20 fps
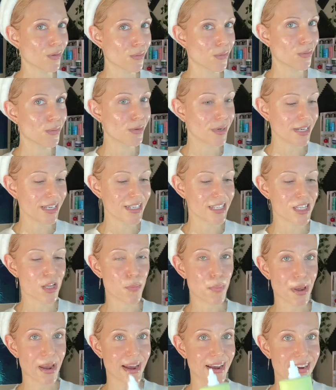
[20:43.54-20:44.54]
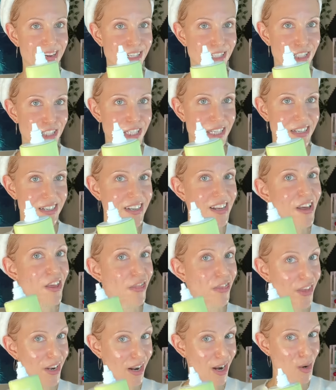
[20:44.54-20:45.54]
Oh, it is the packaging
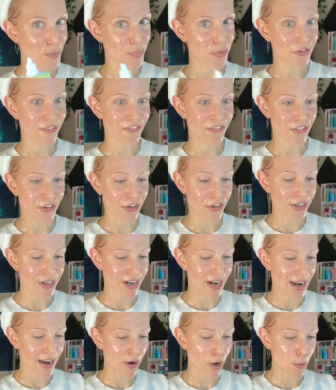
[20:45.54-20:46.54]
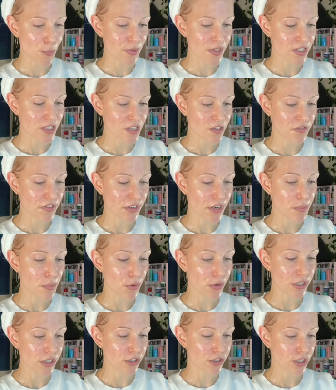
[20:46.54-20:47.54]
that I prefer. I hope this is very
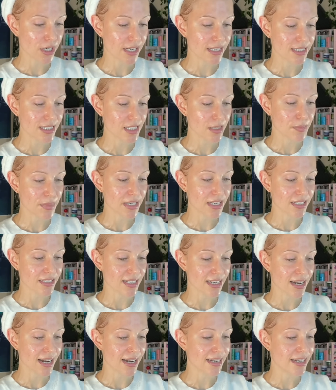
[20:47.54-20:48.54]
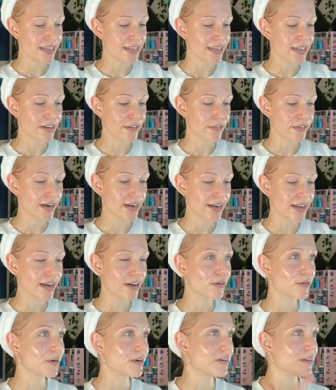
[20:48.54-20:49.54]
moisturizing because I kind of need it right now.